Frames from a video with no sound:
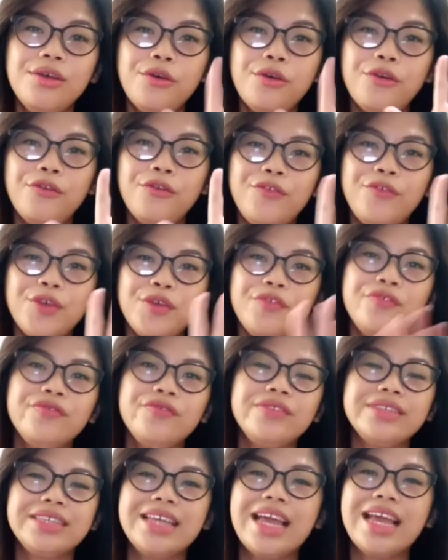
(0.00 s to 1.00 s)

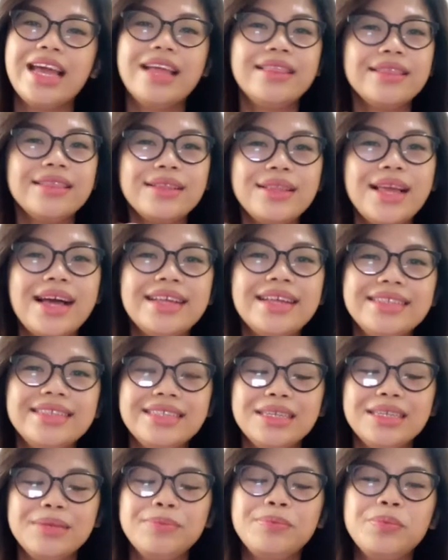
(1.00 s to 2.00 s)
Fifth and the
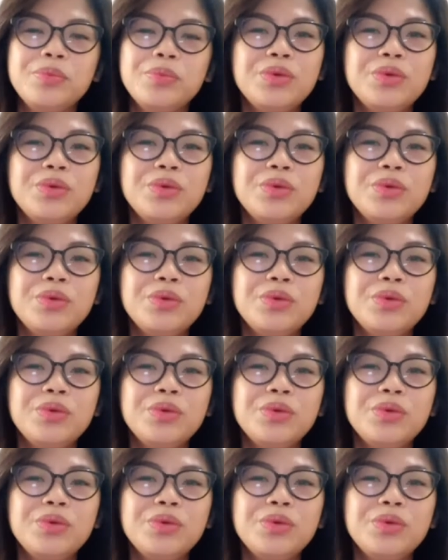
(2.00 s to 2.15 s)
last tip